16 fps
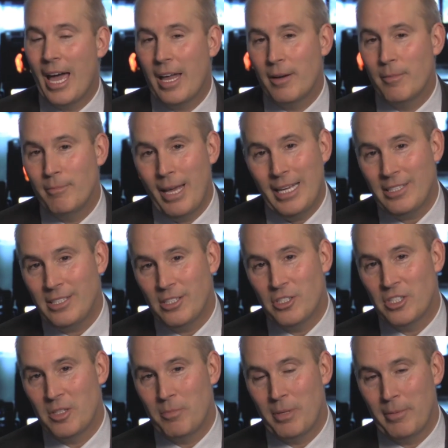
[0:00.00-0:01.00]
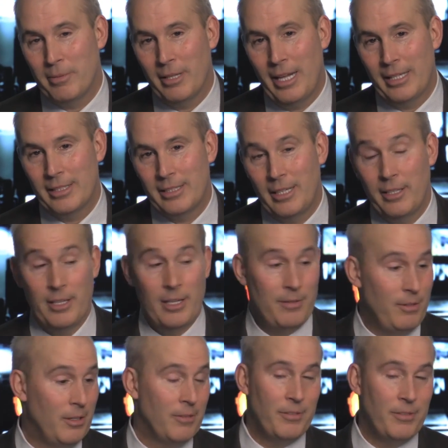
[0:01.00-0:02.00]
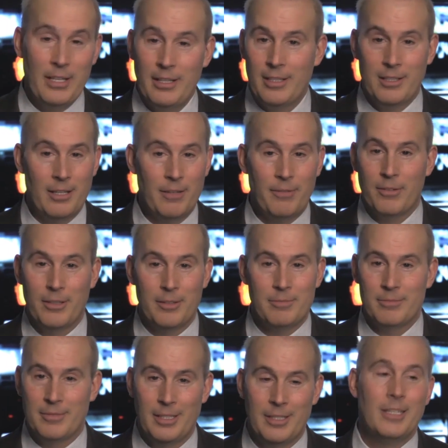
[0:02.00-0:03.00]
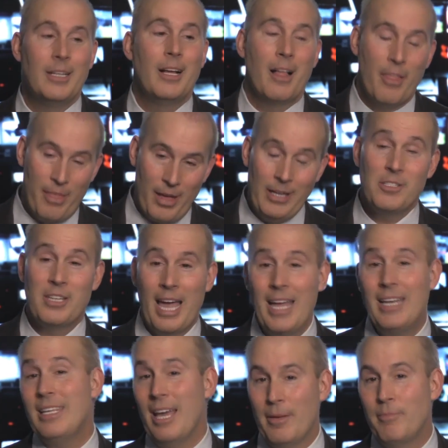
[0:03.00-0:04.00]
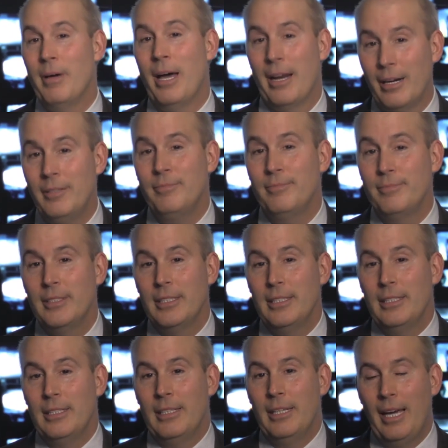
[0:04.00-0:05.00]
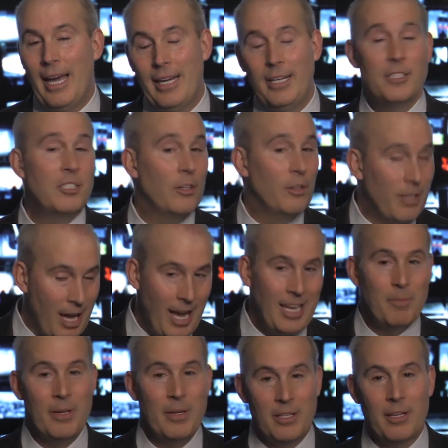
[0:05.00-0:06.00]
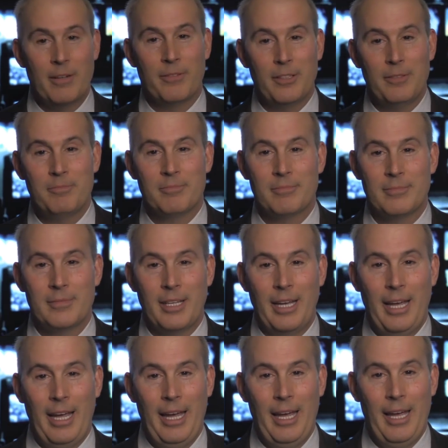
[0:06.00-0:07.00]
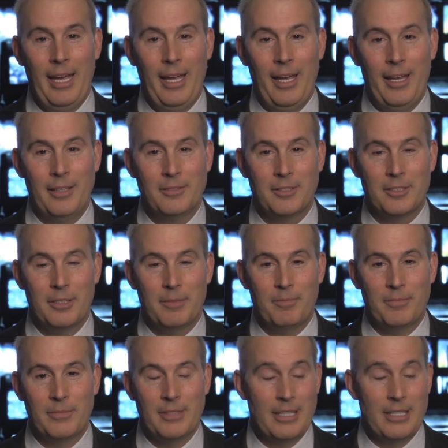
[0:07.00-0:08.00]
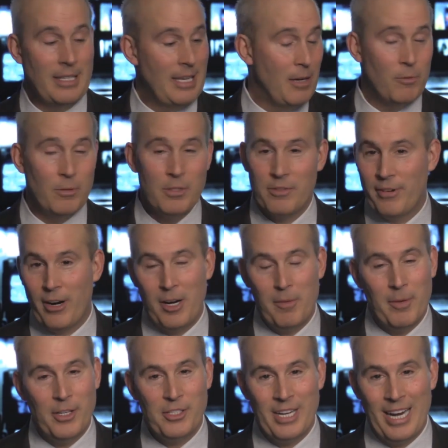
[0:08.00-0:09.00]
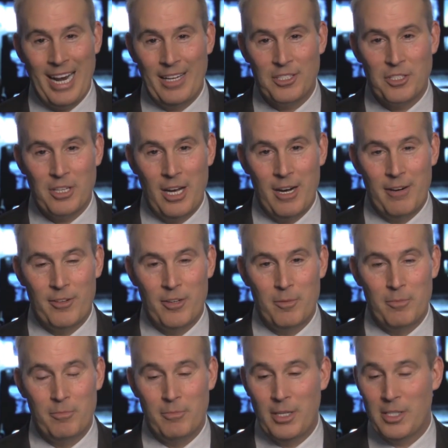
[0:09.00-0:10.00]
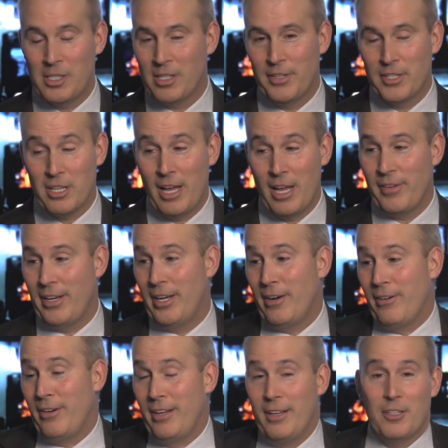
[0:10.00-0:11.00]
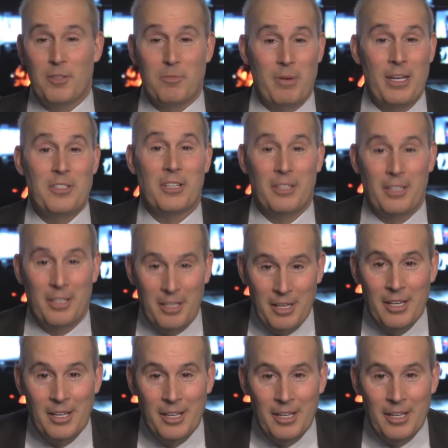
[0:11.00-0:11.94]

had a message to people out there that if you're feeling different, things can get better, and it's okay to be different. And he was very much an outsider for much of his life, and here he is, basically